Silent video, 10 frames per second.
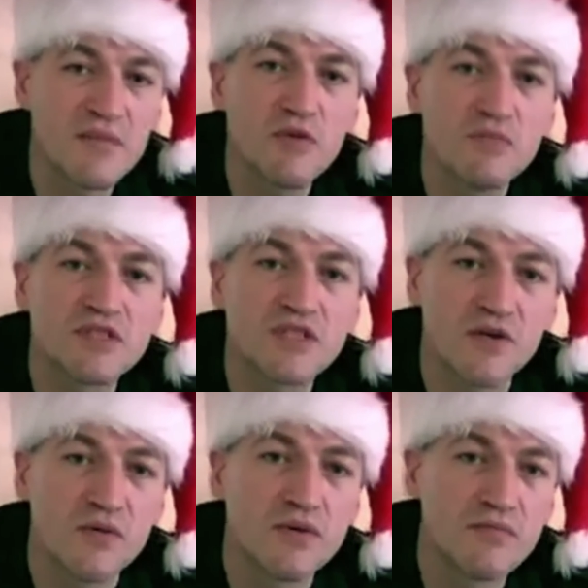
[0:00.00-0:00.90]
Tip number
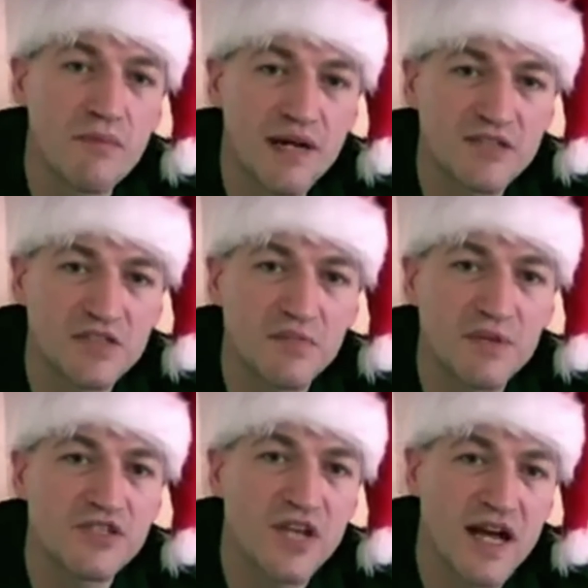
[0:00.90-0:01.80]
two, when batteries are
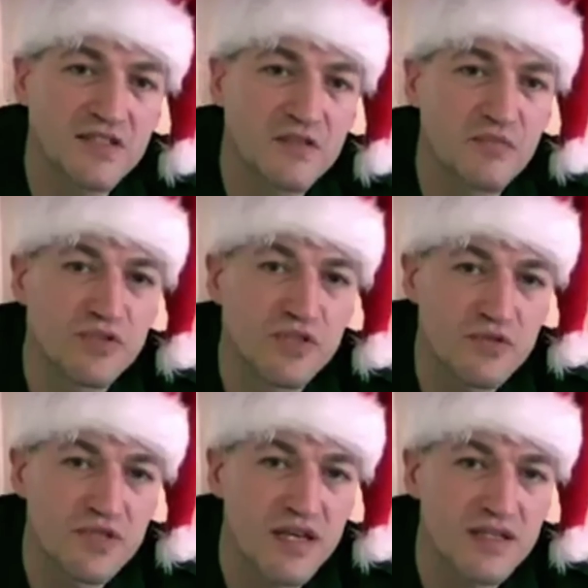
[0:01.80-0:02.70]
being charged they
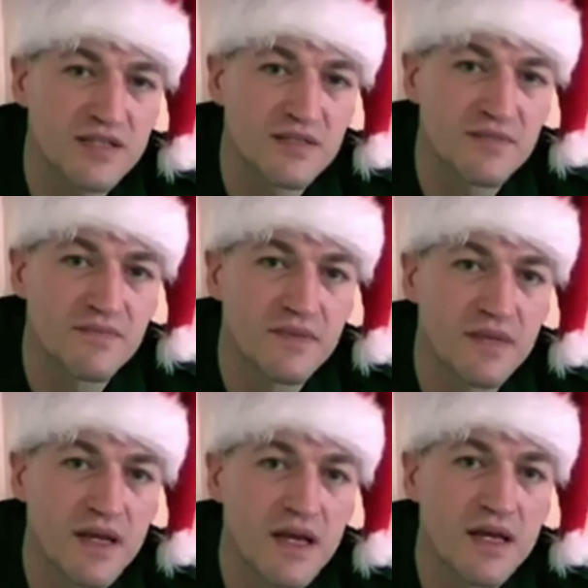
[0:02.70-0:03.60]
produce heat.
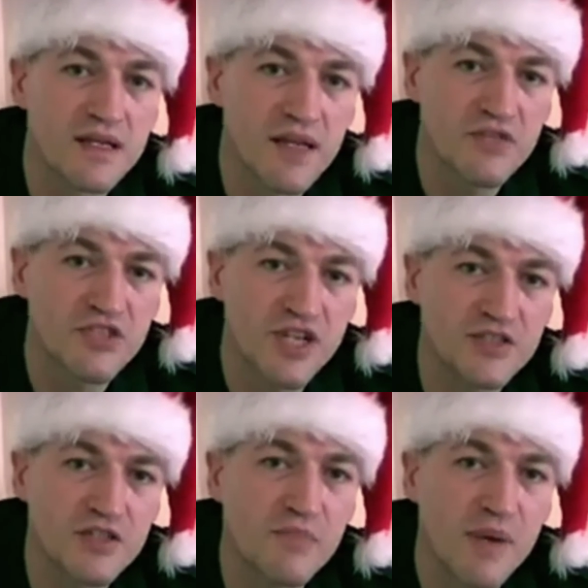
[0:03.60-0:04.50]
Never
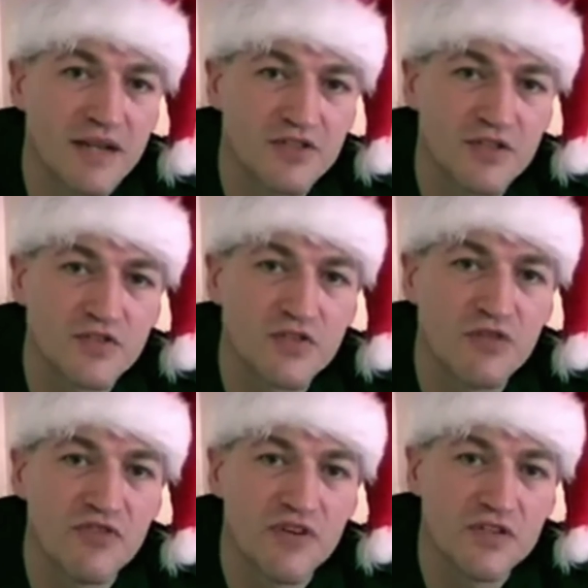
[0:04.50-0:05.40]
charge your battery on
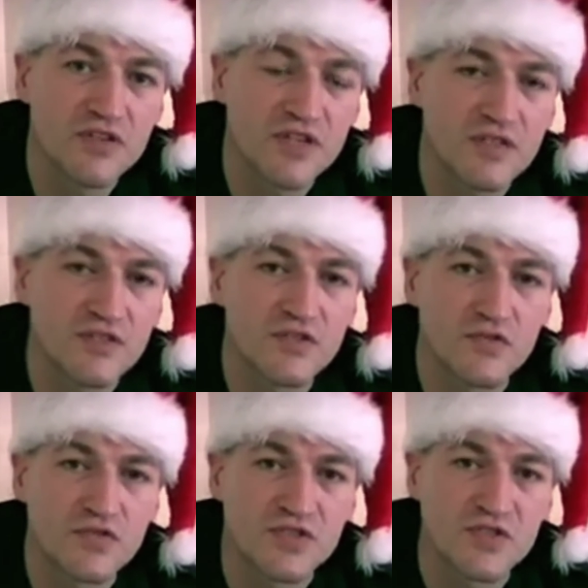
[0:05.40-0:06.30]
soft furnishings
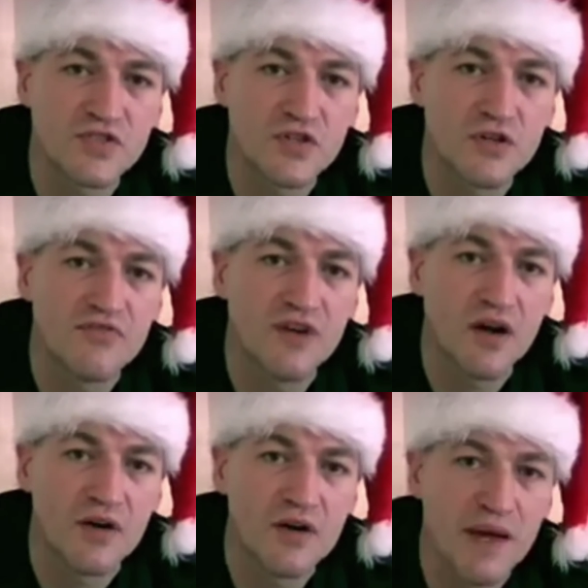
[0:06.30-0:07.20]
such as a
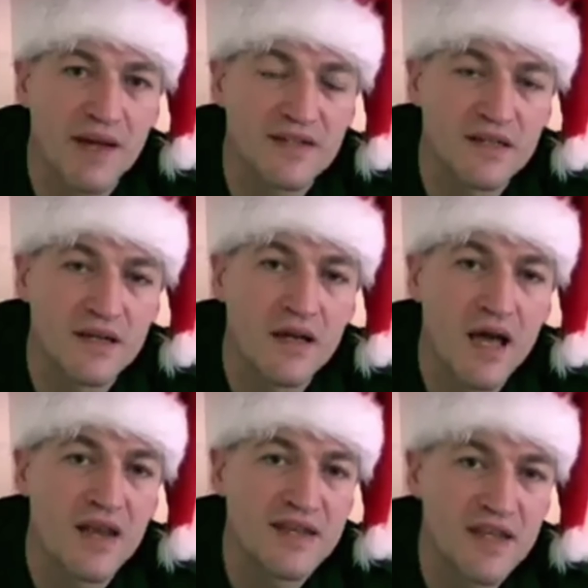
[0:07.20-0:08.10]
sofa or a bed
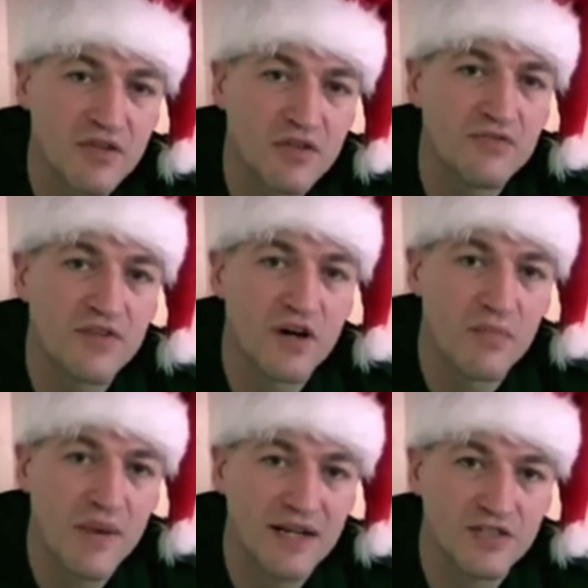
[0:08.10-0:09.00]
and never cover
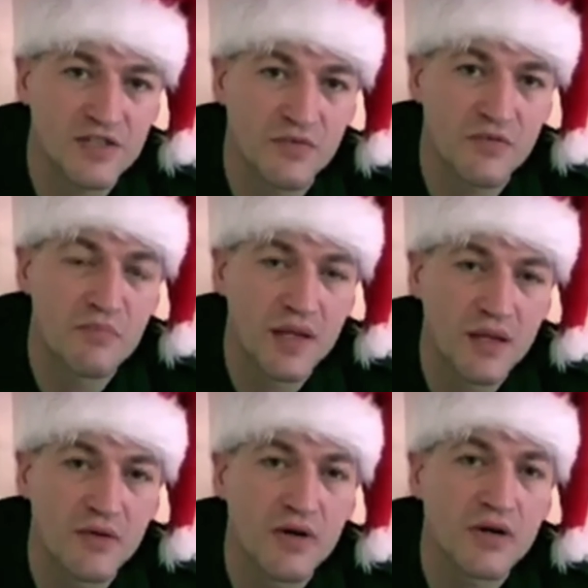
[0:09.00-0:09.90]
your battery with a
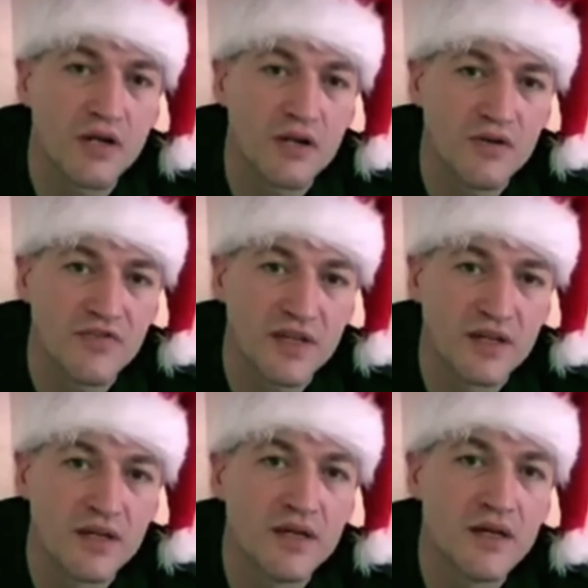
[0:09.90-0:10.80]
pillow or
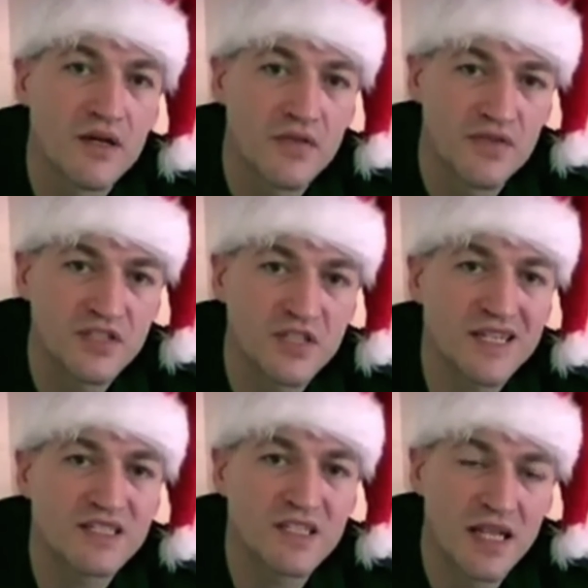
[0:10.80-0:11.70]
clothing. This
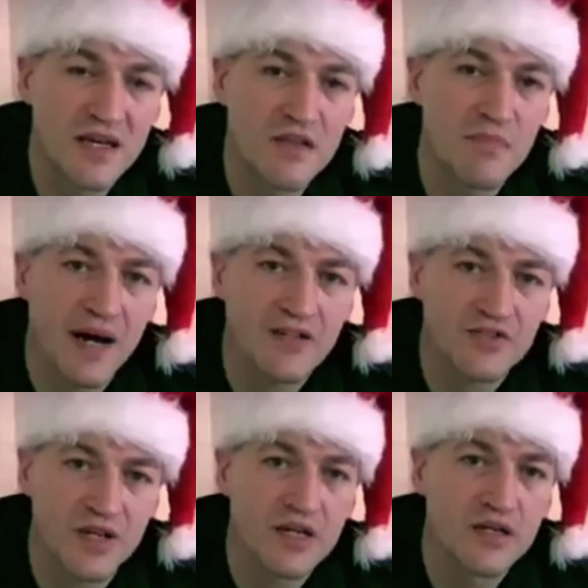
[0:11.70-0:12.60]
can insulate the
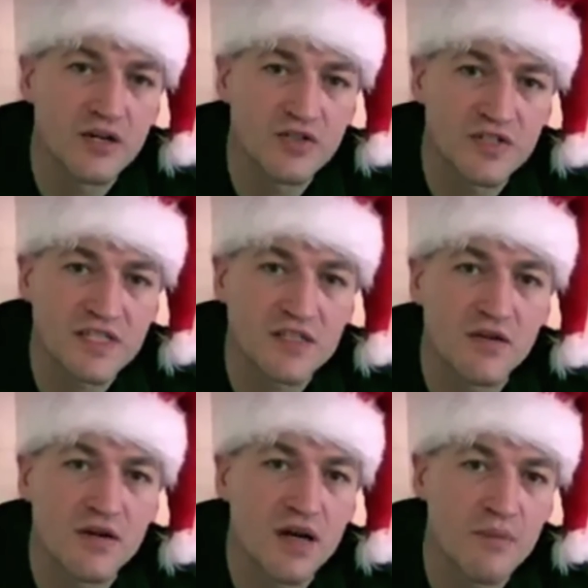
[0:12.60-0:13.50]
battery, causing it
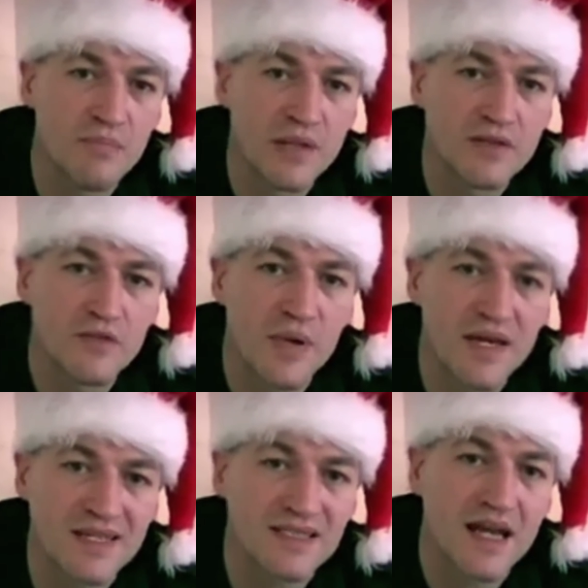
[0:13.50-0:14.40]
to build up
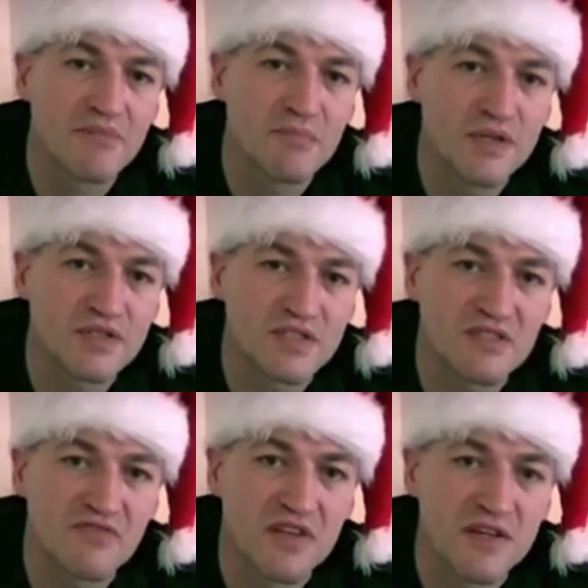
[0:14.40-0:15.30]
heat and burst
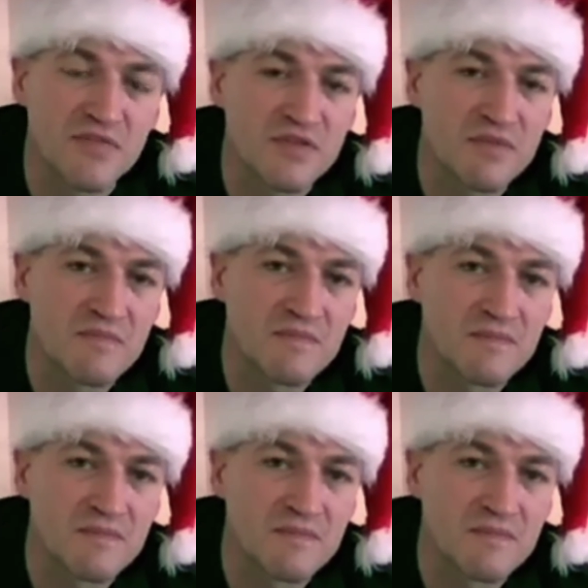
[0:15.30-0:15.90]
into flames.